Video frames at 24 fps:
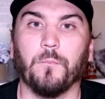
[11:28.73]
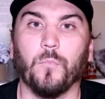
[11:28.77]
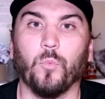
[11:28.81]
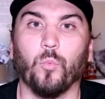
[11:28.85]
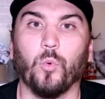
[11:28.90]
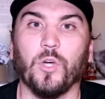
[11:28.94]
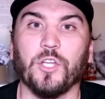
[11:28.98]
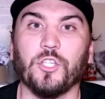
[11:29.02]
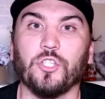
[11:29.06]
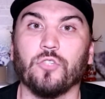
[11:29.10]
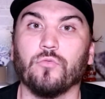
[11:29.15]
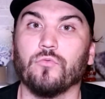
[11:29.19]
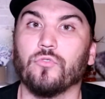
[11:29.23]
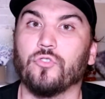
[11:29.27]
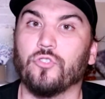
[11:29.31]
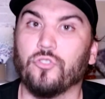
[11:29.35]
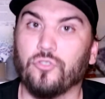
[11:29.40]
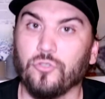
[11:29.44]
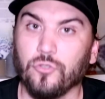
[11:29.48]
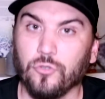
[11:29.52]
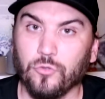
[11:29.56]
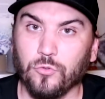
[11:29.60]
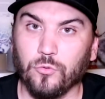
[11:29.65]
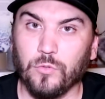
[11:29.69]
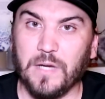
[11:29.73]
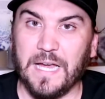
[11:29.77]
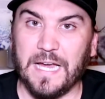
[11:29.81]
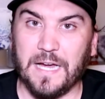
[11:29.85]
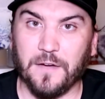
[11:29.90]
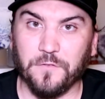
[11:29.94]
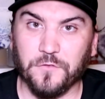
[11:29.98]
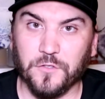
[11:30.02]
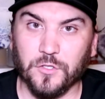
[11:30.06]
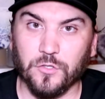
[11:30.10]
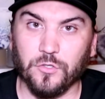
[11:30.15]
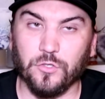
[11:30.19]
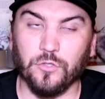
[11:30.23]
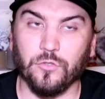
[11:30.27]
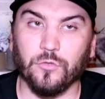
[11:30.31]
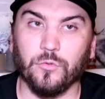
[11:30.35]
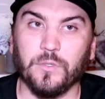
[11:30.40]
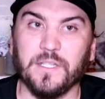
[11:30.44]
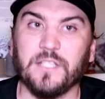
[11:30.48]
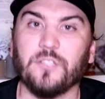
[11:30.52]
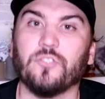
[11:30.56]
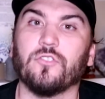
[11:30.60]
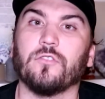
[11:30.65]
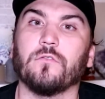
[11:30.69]
What you do have to
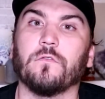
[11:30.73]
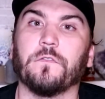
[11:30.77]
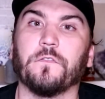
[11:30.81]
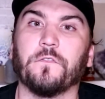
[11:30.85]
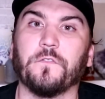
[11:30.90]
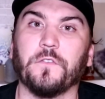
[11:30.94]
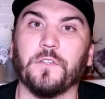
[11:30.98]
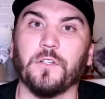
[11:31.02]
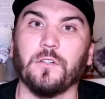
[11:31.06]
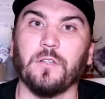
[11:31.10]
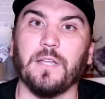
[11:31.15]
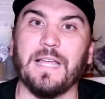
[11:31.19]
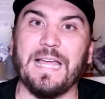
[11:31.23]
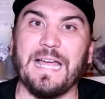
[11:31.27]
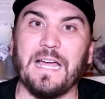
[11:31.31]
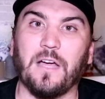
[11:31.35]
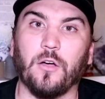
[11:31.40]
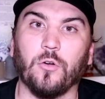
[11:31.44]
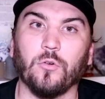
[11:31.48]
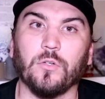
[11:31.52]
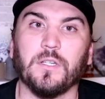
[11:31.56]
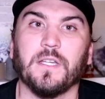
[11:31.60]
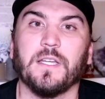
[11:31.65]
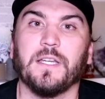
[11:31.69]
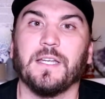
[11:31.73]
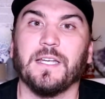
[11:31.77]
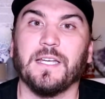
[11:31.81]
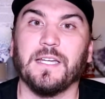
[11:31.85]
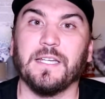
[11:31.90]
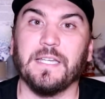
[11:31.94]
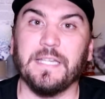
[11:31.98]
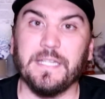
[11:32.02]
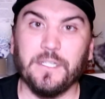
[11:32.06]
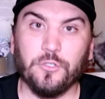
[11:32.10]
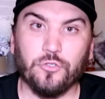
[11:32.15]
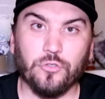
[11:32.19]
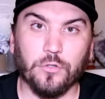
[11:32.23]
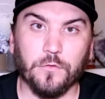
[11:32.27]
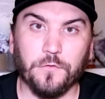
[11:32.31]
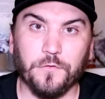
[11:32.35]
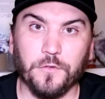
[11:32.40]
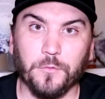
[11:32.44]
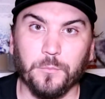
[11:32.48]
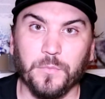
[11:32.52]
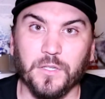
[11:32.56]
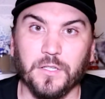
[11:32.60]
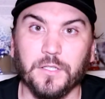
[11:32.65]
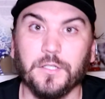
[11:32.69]
do is you fill out an
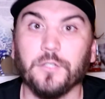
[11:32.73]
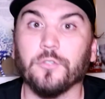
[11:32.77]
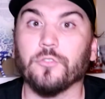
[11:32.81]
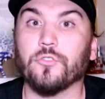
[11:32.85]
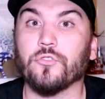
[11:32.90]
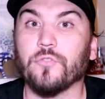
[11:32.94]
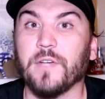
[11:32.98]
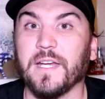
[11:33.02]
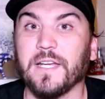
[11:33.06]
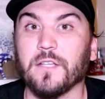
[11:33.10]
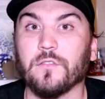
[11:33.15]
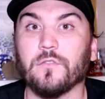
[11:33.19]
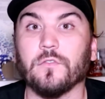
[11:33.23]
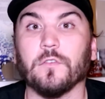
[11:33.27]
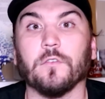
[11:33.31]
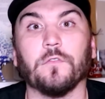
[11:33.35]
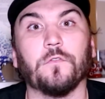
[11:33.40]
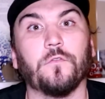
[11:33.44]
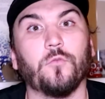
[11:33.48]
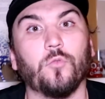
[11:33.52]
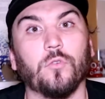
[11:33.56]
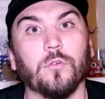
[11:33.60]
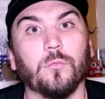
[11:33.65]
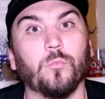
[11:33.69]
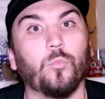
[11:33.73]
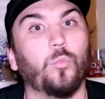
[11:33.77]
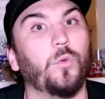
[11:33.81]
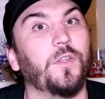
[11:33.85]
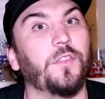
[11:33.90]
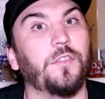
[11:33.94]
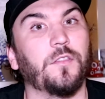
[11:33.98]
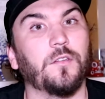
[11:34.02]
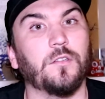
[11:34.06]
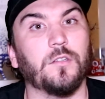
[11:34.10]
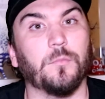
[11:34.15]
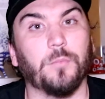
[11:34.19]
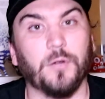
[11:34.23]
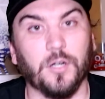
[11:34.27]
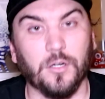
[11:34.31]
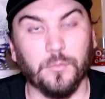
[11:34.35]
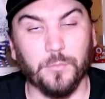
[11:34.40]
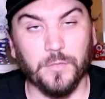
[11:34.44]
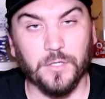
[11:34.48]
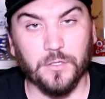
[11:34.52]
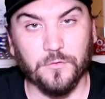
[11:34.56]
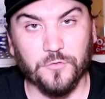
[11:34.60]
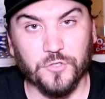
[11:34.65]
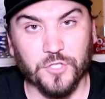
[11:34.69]
intrafamiliar transfer form with the
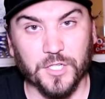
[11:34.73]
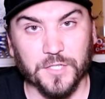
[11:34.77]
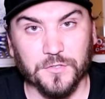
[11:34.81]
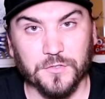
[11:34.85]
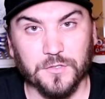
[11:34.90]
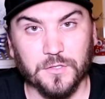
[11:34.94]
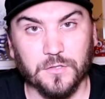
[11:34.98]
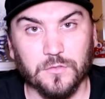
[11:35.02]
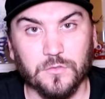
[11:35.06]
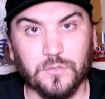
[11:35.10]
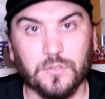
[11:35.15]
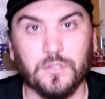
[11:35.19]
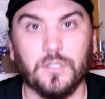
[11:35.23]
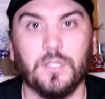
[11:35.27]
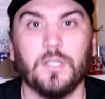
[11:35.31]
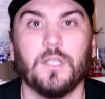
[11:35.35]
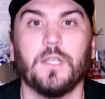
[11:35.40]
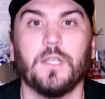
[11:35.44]
Department of Justice,